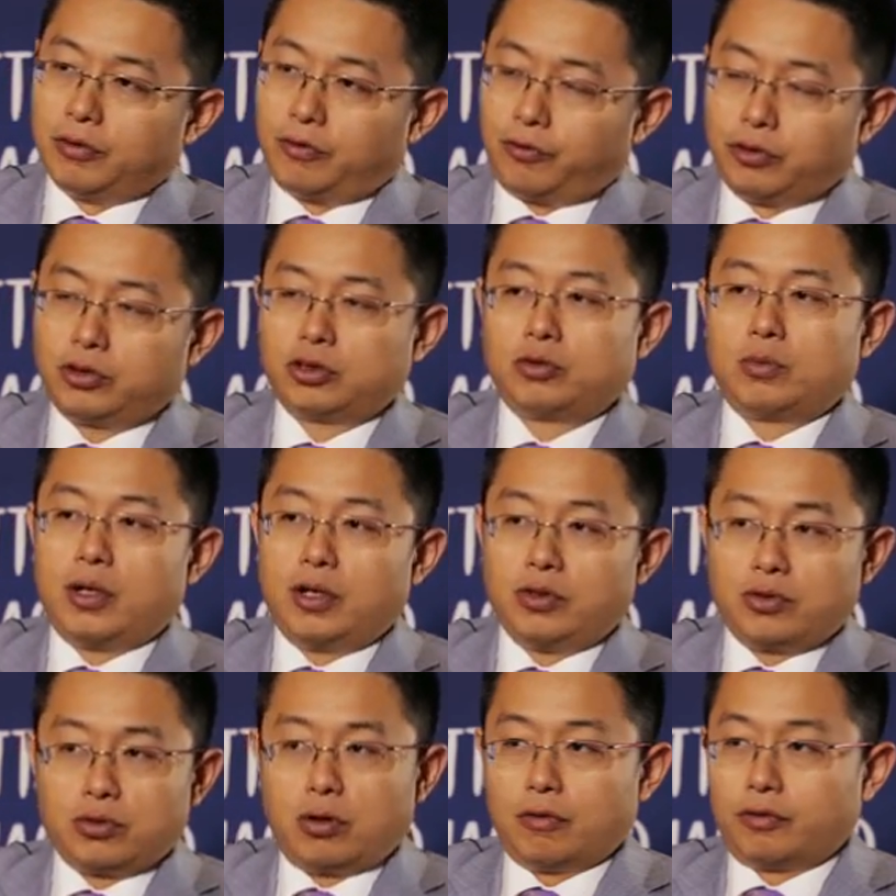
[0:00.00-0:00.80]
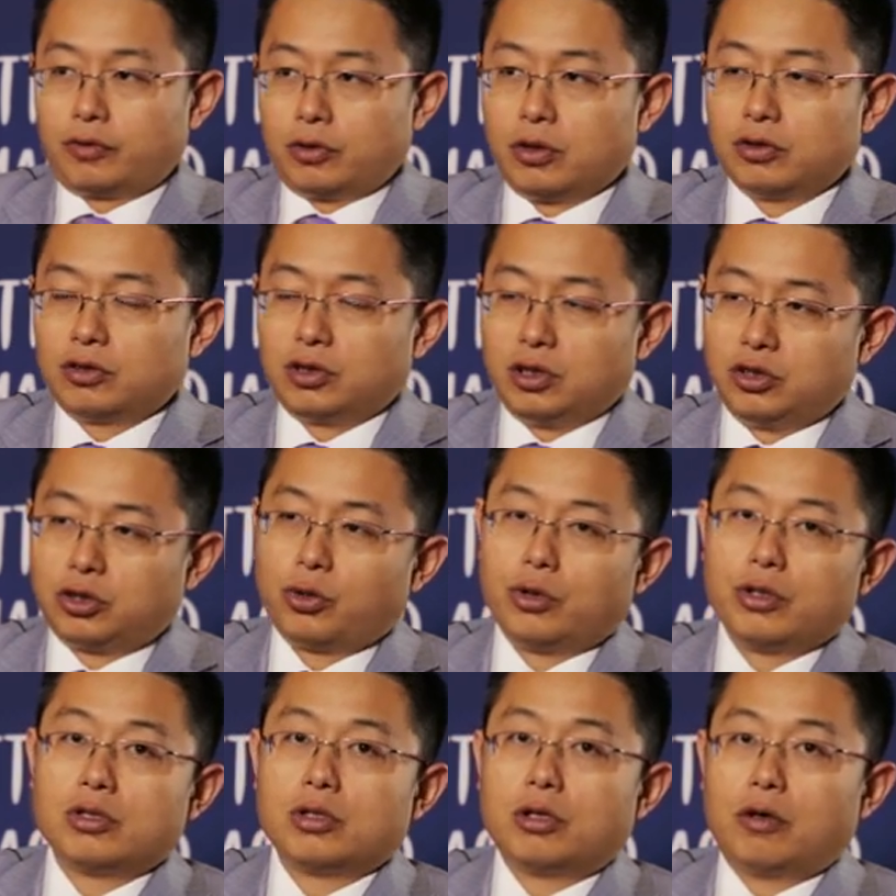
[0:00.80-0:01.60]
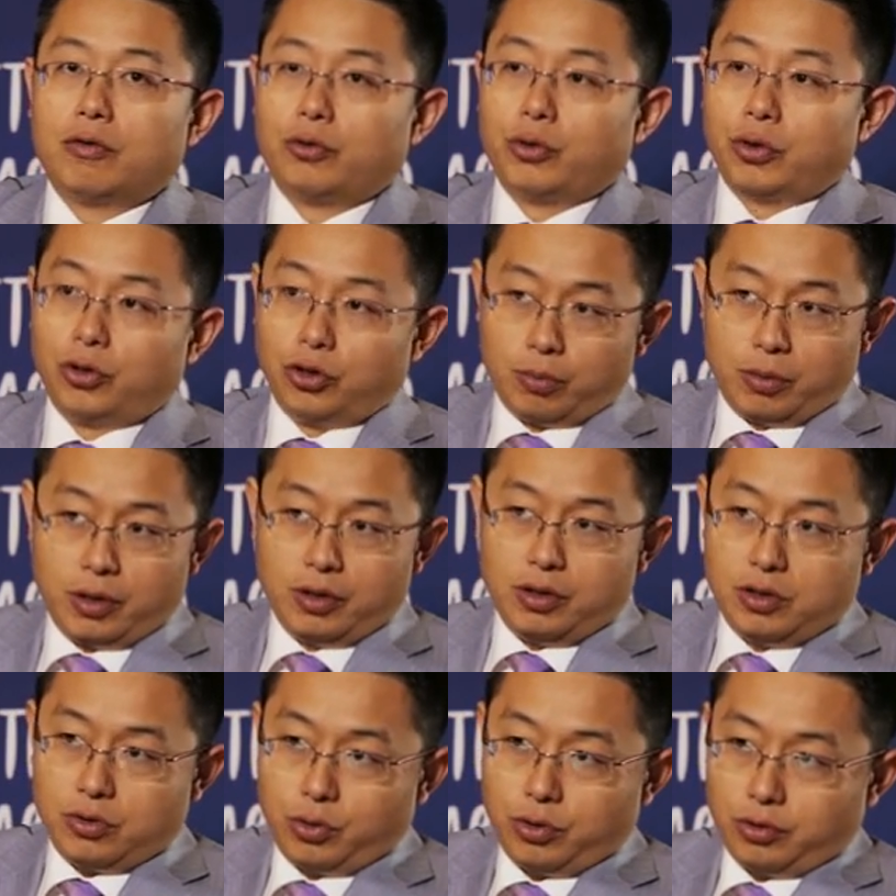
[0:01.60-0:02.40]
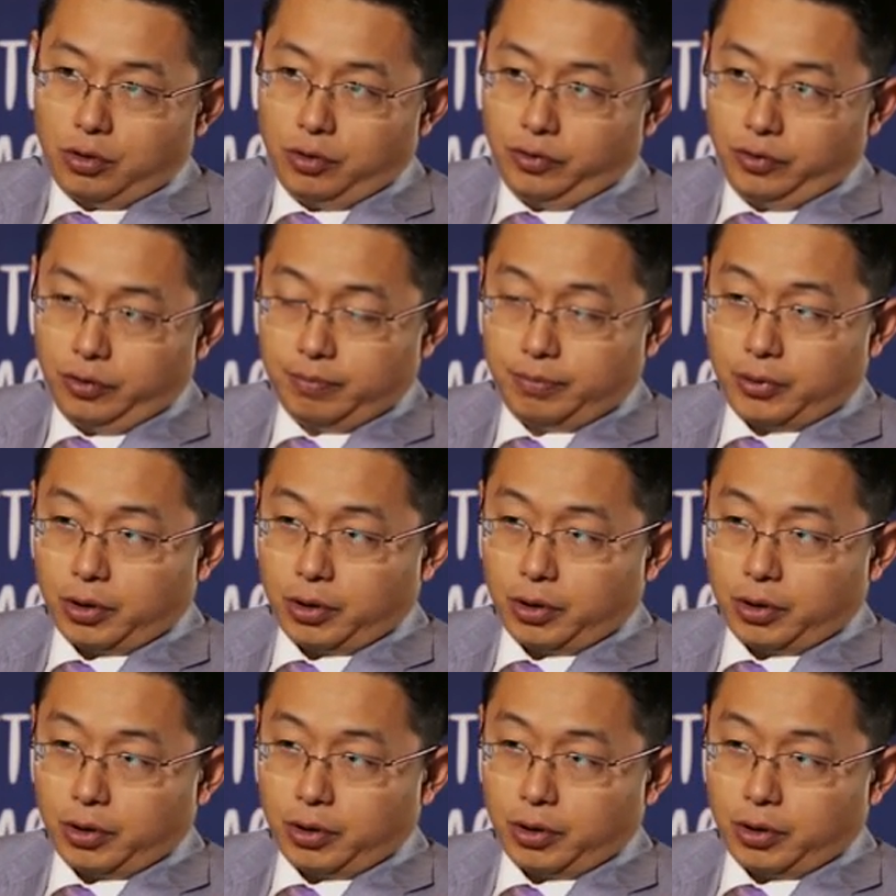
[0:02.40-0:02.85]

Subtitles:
The first one is, of course, integration of renewable energy resource,